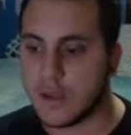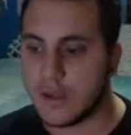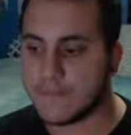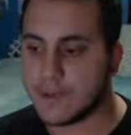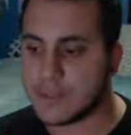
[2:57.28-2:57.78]
A
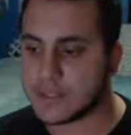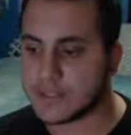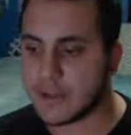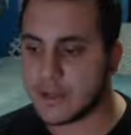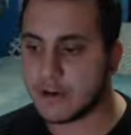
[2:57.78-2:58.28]
few minutes
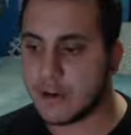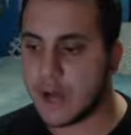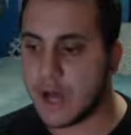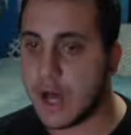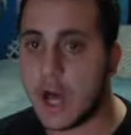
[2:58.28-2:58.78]
later,
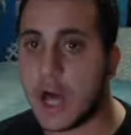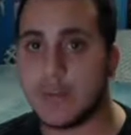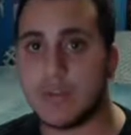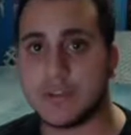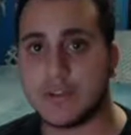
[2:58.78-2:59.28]
I
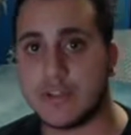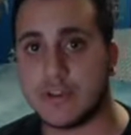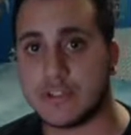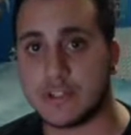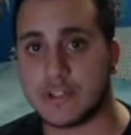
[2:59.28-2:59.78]
went to the
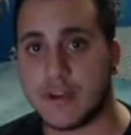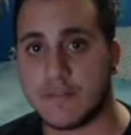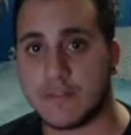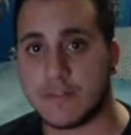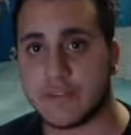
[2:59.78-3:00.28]
nurse's
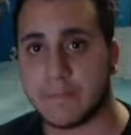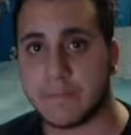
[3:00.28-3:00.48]
office,